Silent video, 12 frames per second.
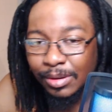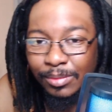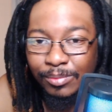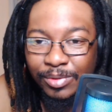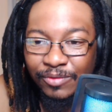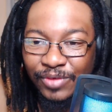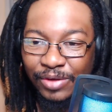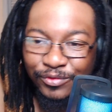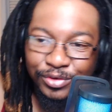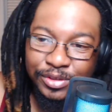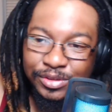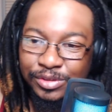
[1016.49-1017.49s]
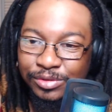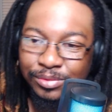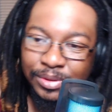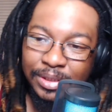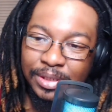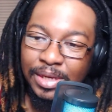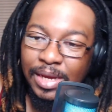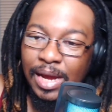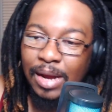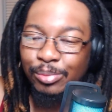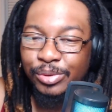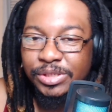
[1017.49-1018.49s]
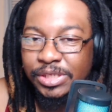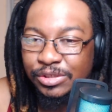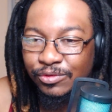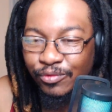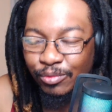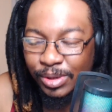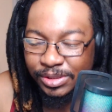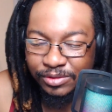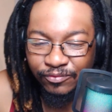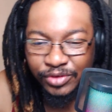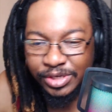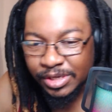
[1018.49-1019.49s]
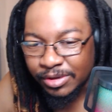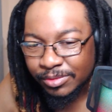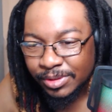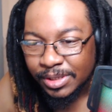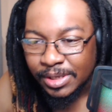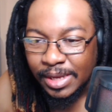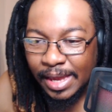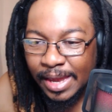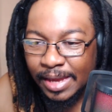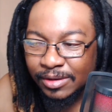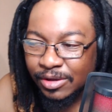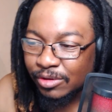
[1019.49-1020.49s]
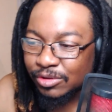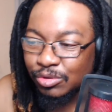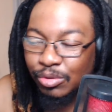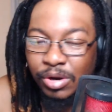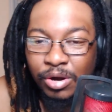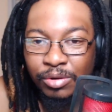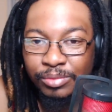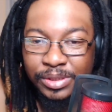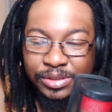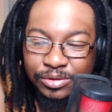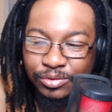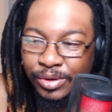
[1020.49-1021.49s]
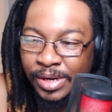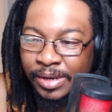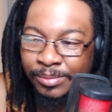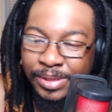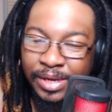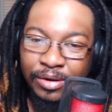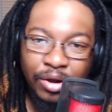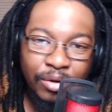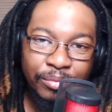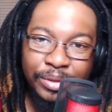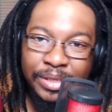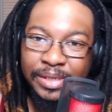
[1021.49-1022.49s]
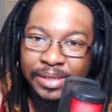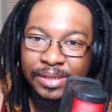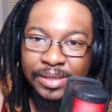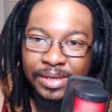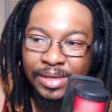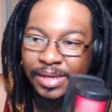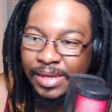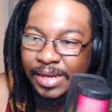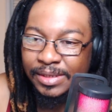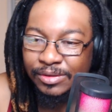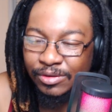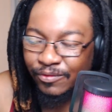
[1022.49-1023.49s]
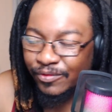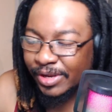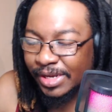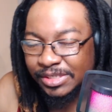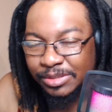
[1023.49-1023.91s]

But without further ado, I appreciate you for watching the video and those who are already subscribed and already hit the notification